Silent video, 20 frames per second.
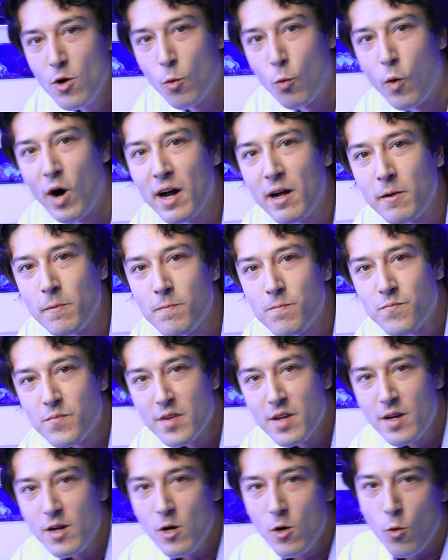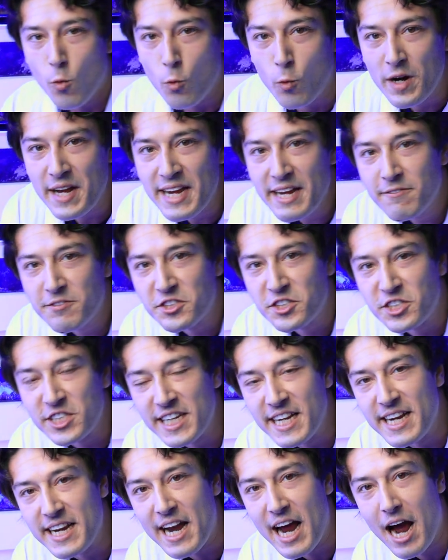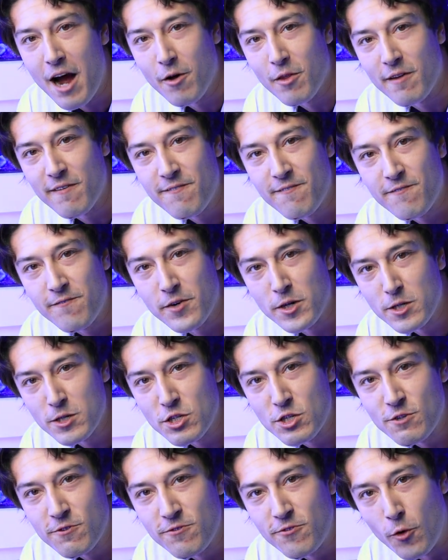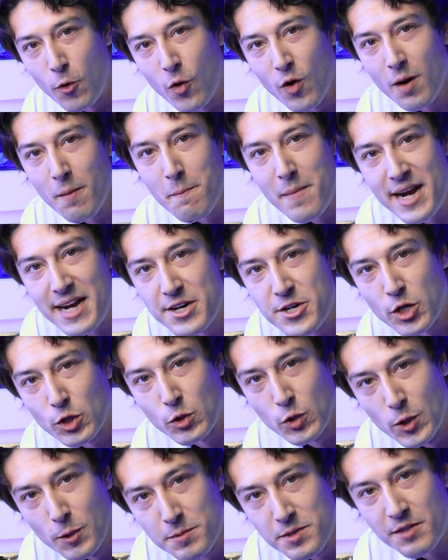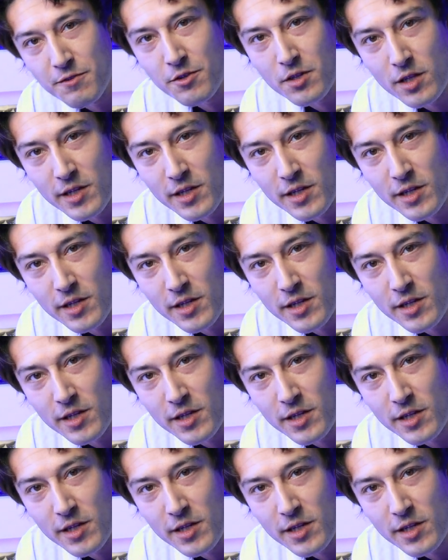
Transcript: Well, we've seen how the first 4 major groups of